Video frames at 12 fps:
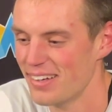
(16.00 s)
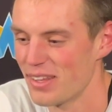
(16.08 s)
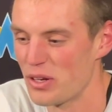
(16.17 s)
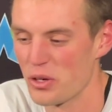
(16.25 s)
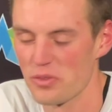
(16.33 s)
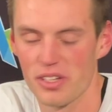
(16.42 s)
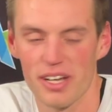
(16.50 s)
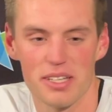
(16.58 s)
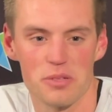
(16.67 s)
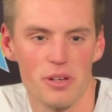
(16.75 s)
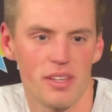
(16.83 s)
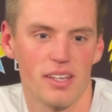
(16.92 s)
nerves got
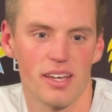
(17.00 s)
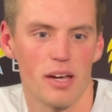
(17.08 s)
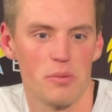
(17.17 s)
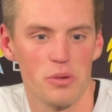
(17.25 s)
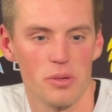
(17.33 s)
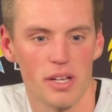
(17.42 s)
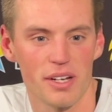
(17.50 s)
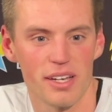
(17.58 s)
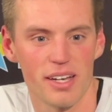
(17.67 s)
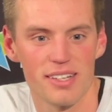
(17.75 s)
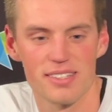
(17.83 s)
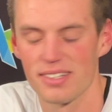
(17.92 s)
to me. I think it happened to a lot of
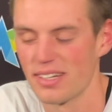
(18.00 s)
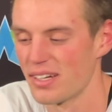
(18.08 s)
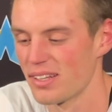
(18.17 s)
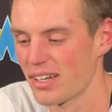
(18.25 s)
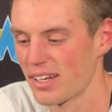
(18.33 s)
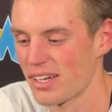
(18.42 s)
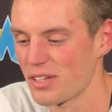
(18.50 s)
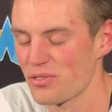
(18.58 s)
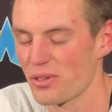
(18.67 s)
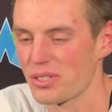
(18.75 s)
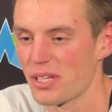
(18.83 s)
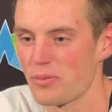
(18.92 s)
guys,
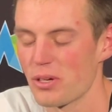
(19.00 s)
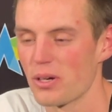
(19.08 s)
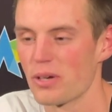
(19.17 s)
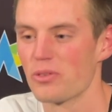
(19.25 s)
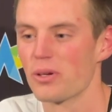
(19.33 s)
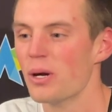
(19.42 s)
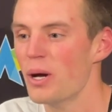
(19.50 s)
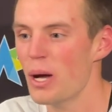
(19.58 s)
first game in Carver.